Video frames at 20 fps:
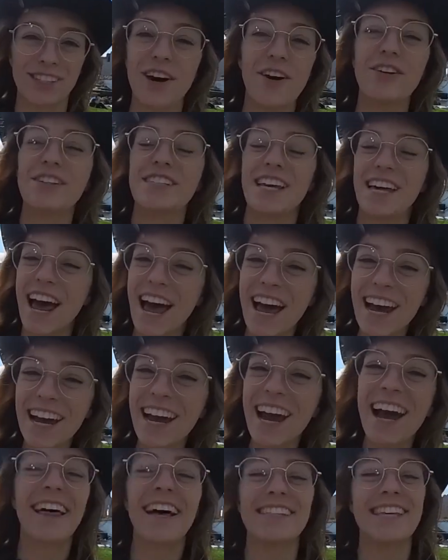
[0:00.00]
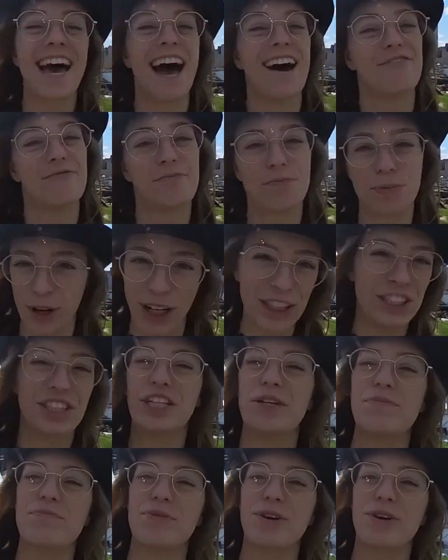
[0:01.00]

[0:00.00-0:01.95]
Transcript: So today, let's have brunch in